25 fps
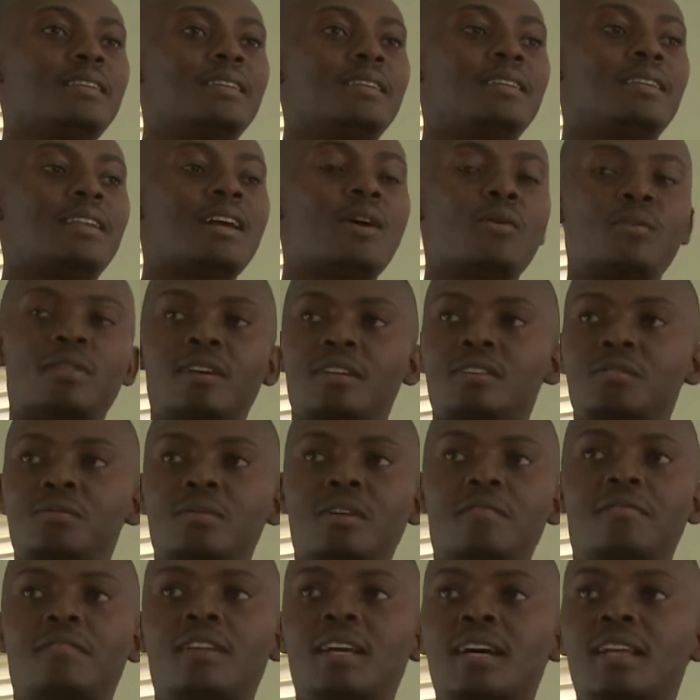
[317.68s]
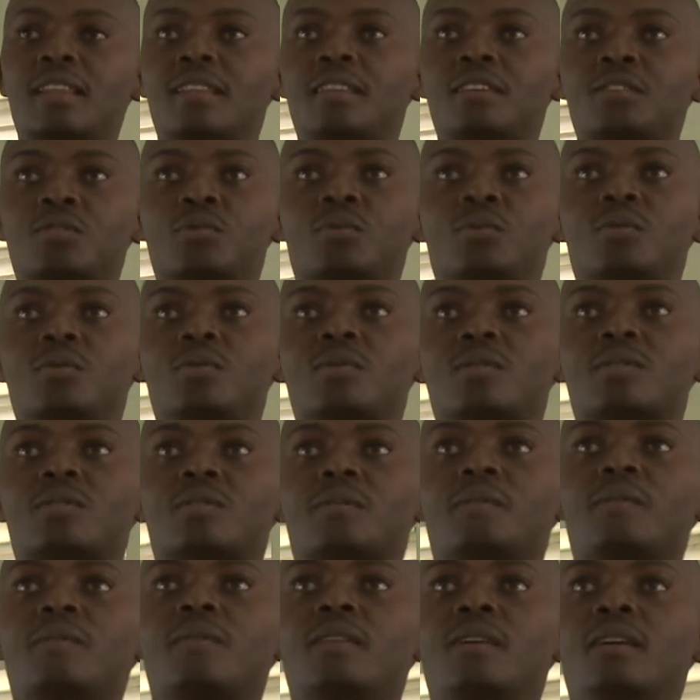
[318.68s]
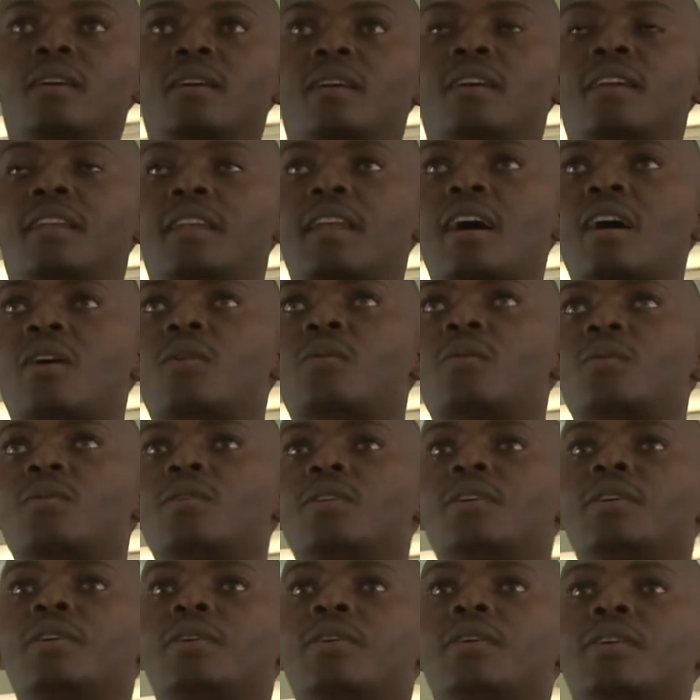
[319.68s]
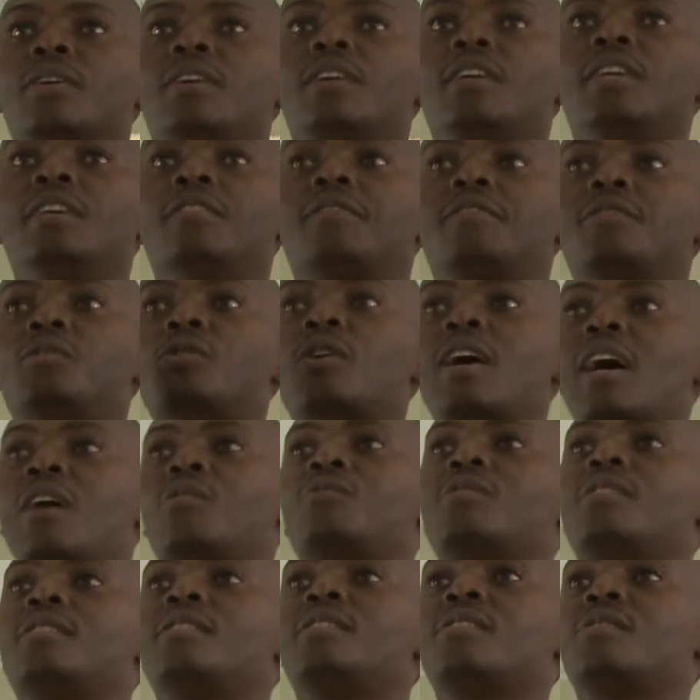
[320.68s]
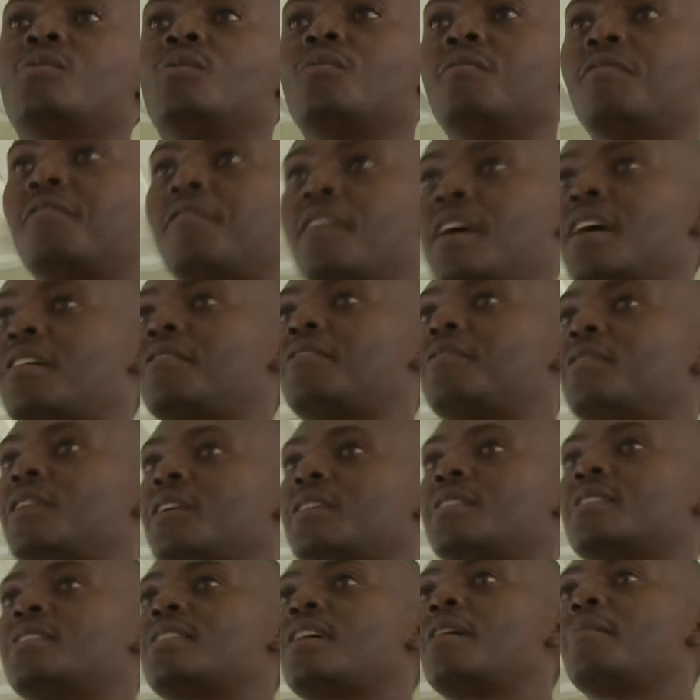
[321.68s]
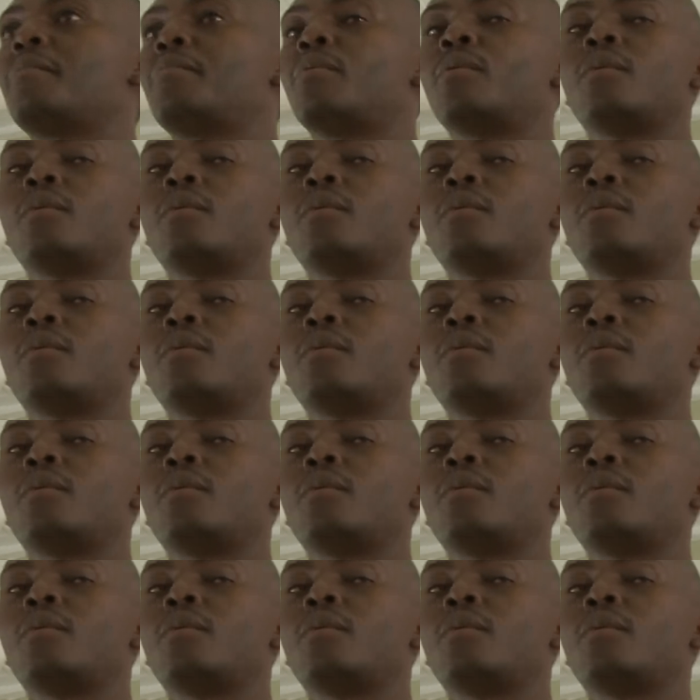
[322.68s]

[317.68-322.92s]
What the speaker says: Now that you have done this course. Now, if your house is on fire, for example,